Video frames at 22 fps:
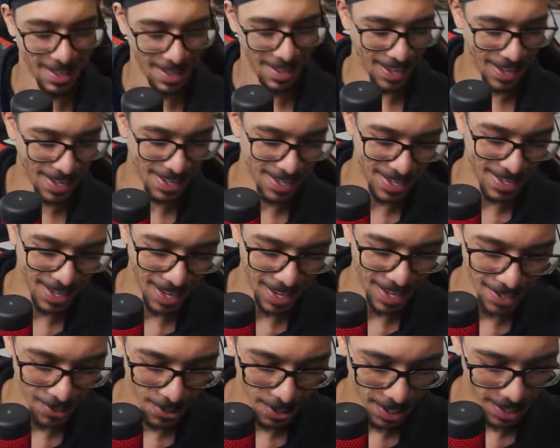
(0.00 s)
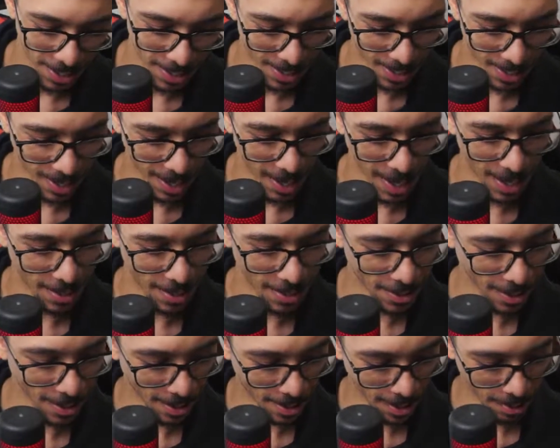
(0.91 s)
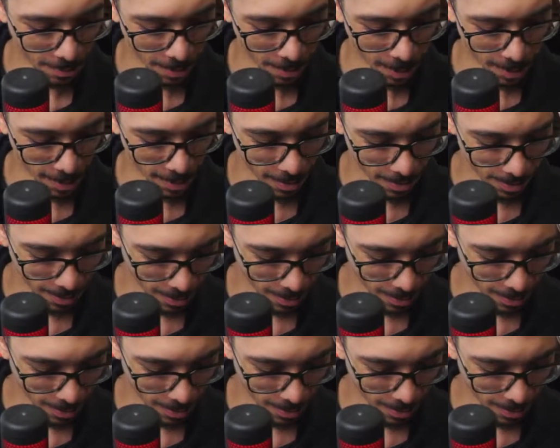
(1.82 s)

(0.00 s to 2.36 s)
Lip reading: That's dangerous. I just hung up on you.